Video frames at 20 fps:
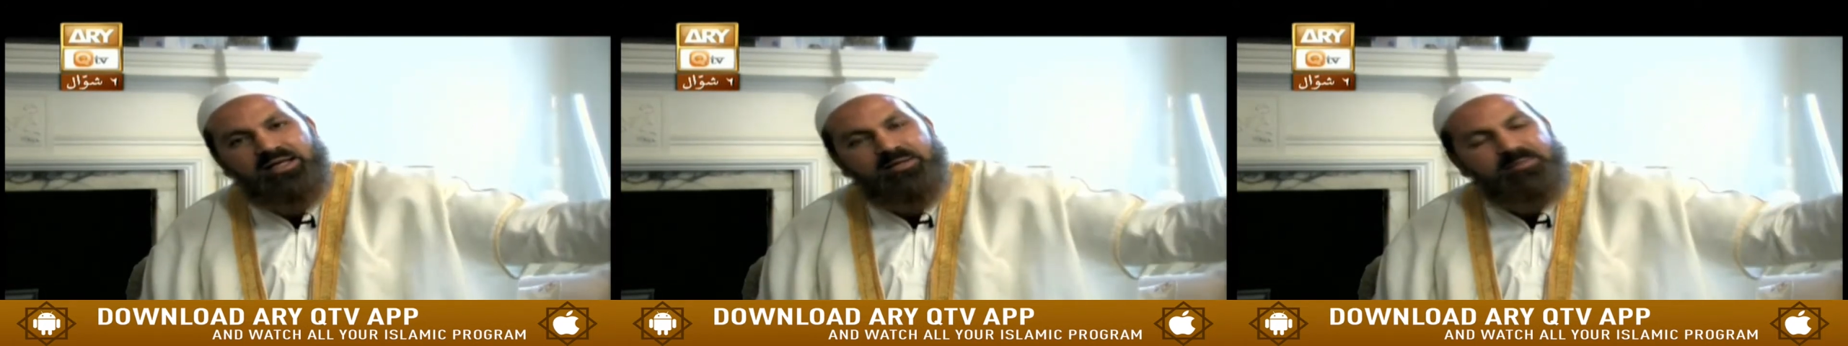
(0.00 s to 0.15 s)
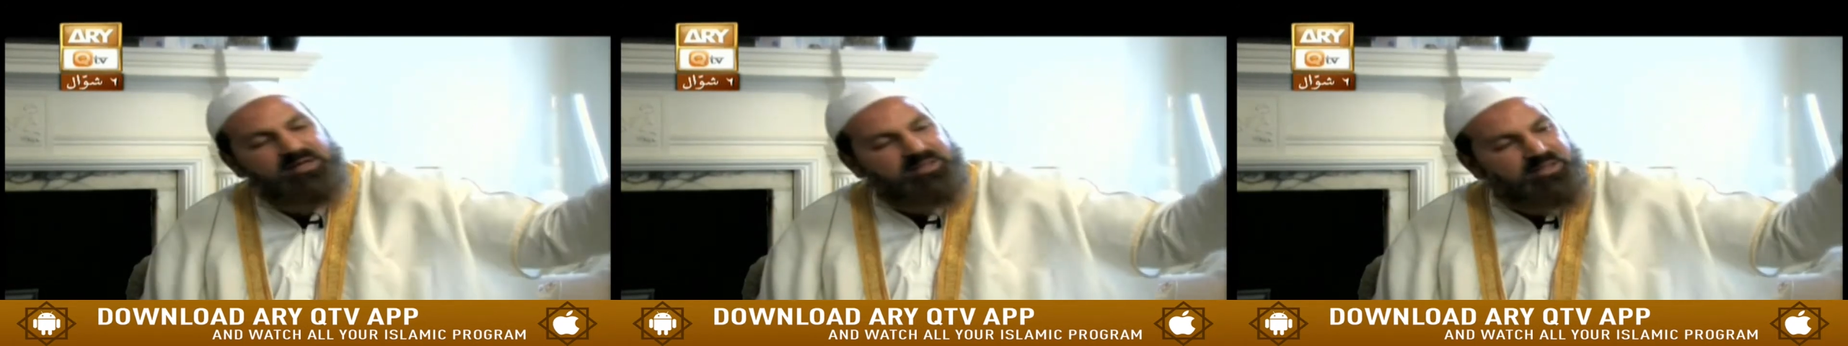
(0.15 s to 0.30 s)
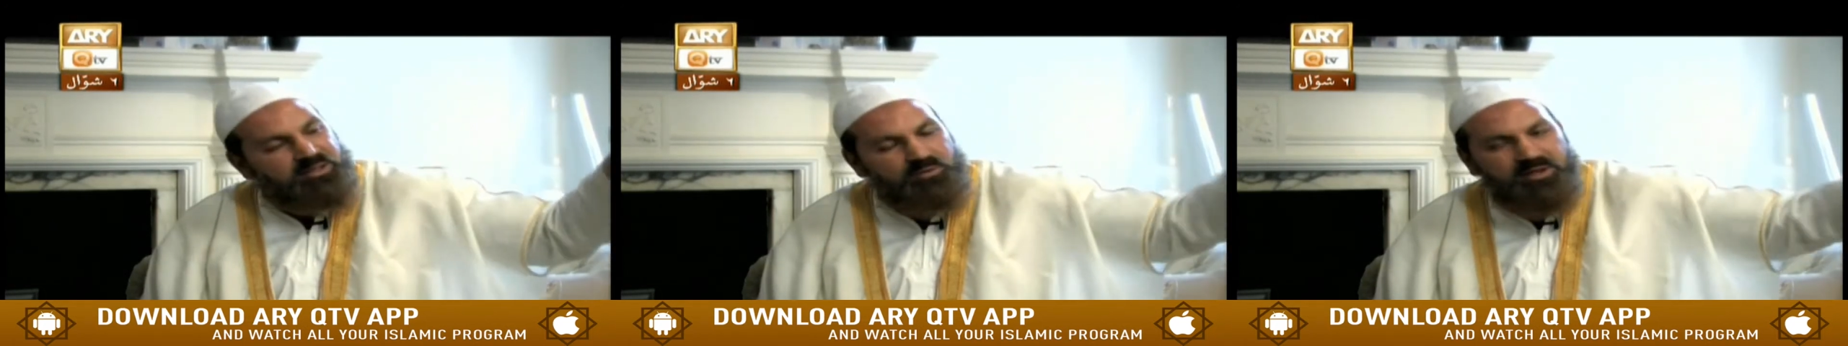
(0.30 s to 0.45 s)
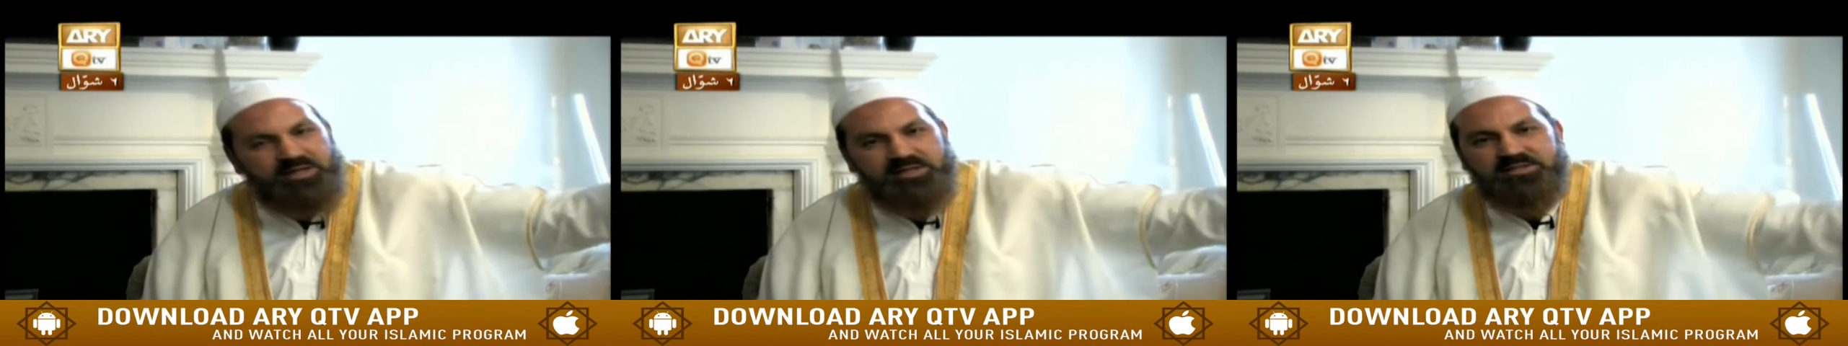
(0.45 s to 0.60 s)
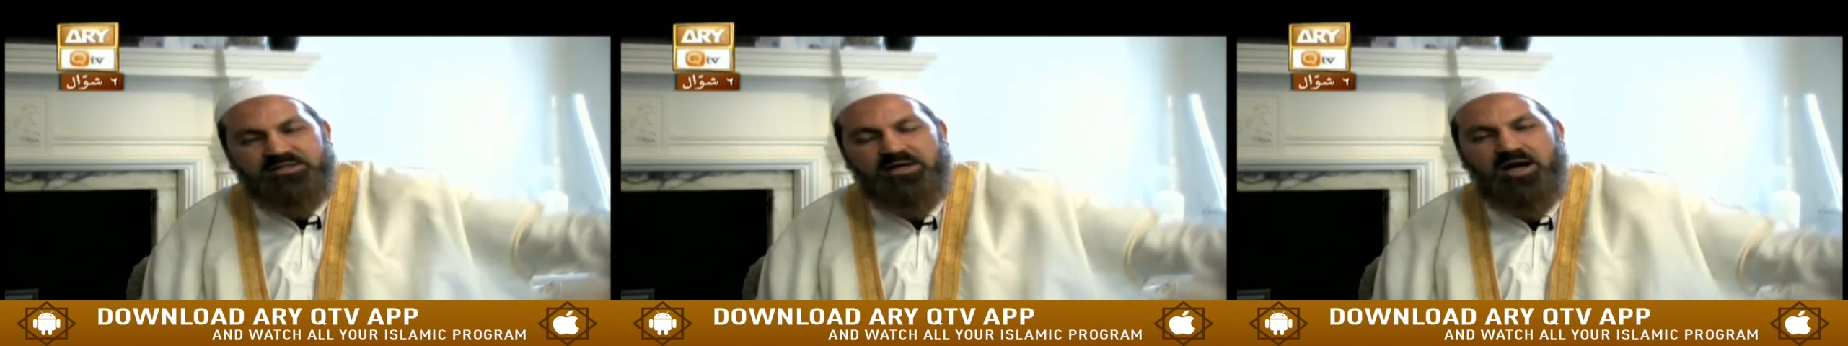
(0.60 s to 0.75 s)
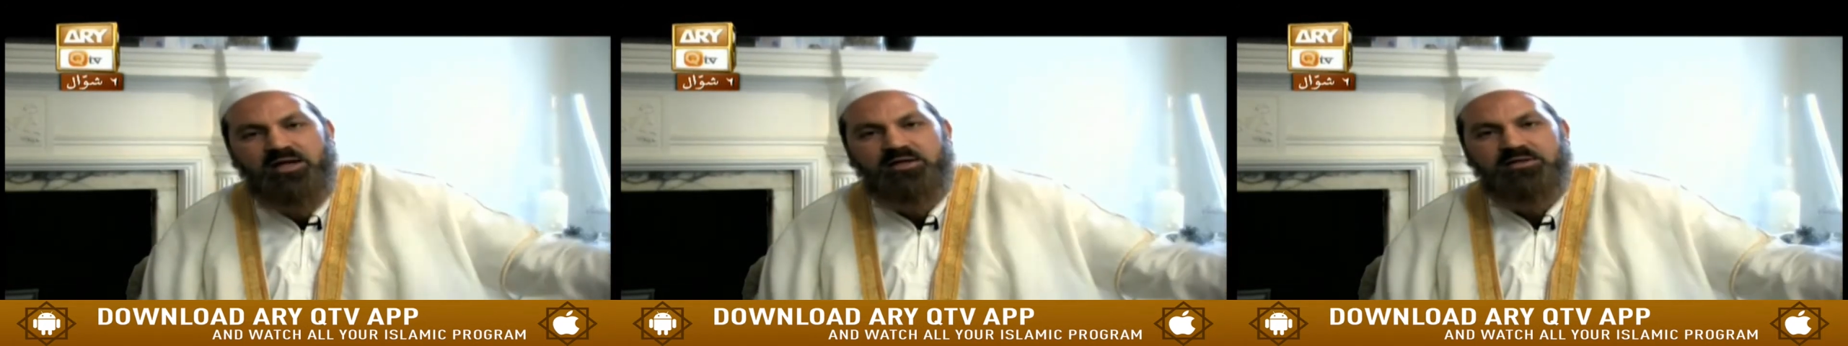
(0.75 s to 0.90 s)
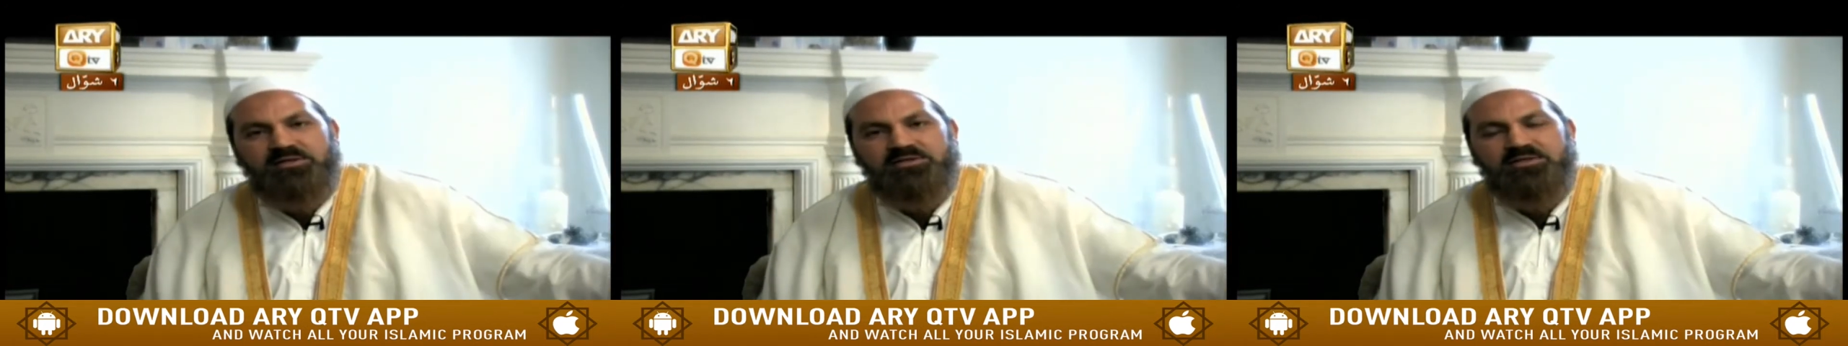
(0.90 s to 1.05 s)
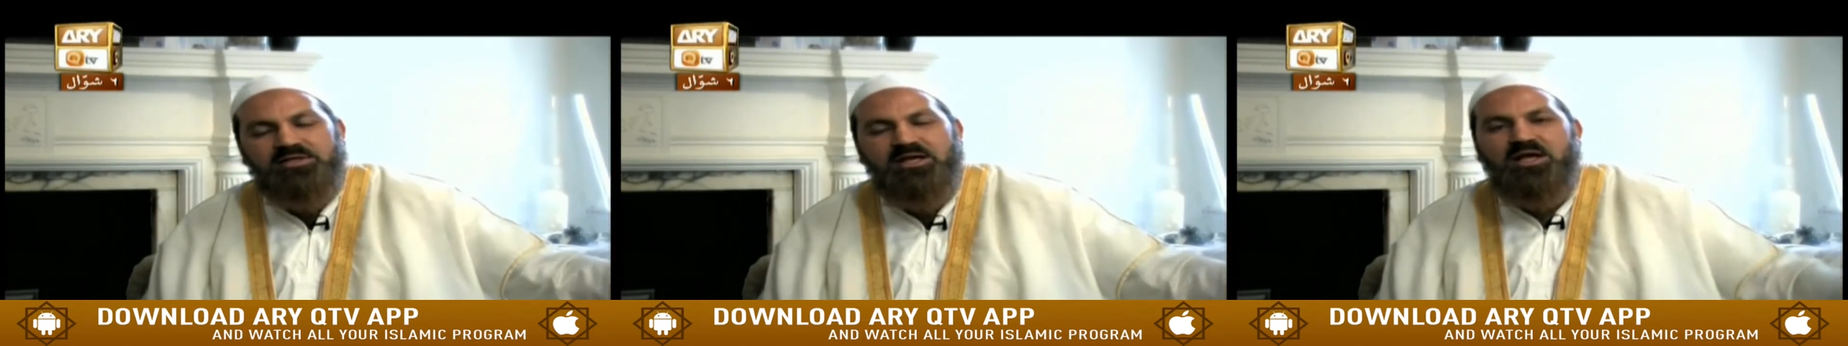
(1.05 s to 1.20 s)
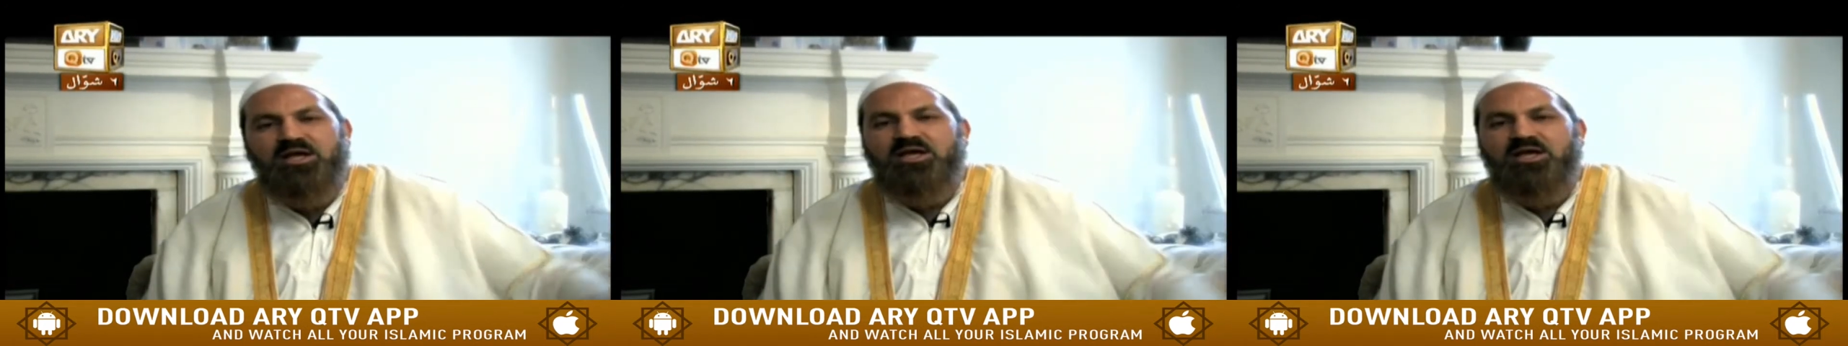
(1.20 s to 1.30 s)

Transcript: among the greatest scholars.